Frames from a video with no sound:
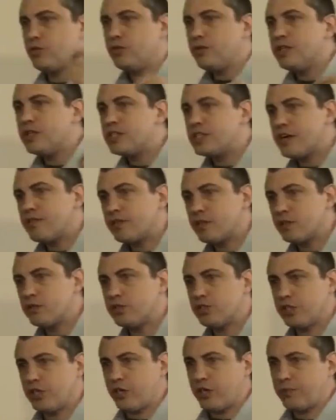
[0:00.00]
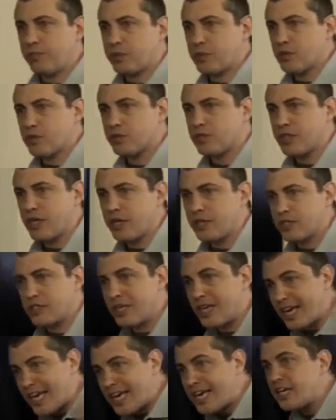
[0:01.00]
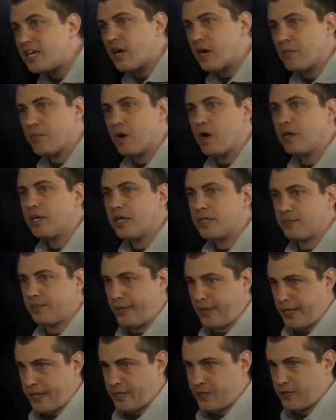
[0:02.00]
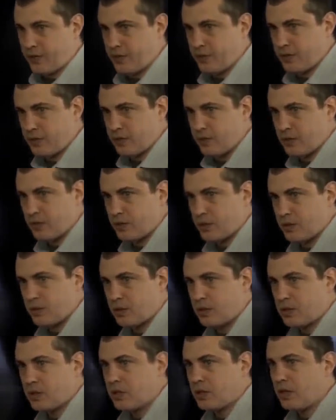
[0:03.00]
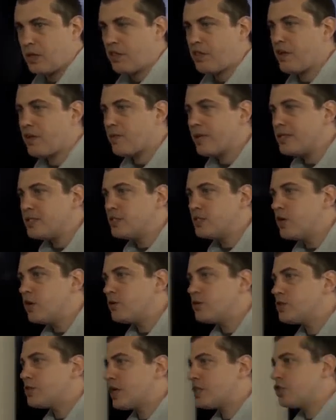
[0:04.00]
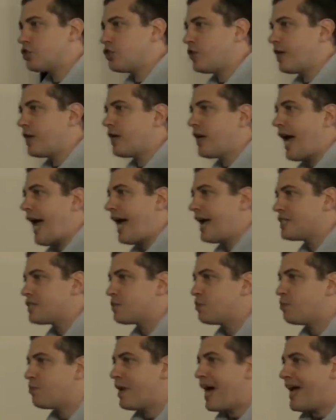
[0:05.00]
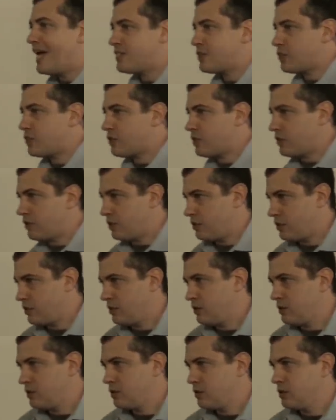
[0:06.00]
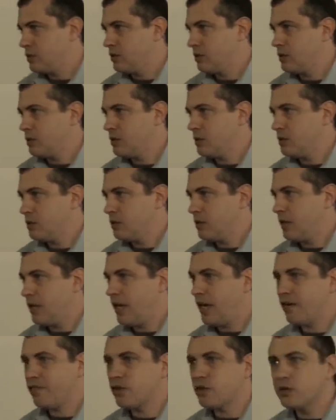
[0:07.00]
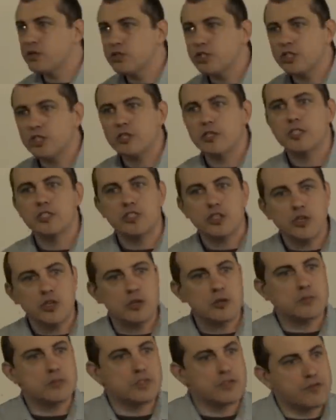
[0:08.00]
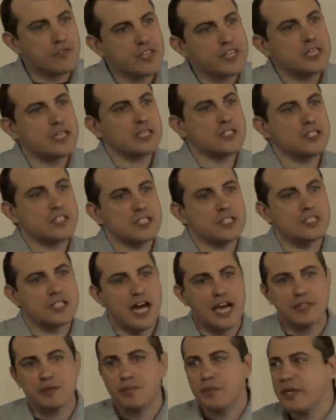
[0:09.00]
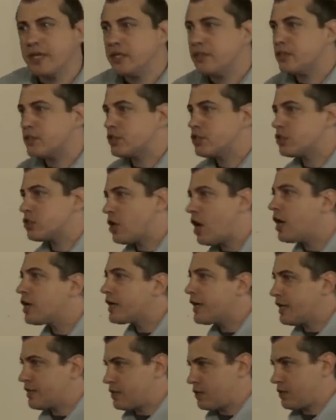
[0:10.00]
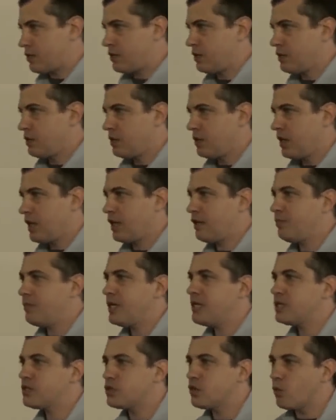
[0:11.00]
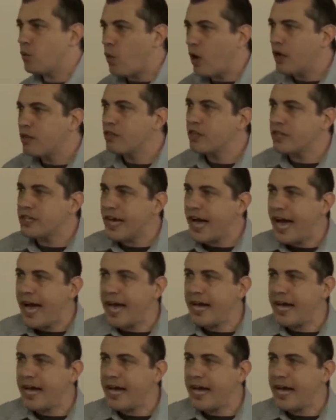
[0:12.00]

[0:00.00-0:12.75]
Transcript: through this evolutionary process in a marketplace. There is no such thing as best. In evolutionary terms, fitness does not mean the strongest. It means the one that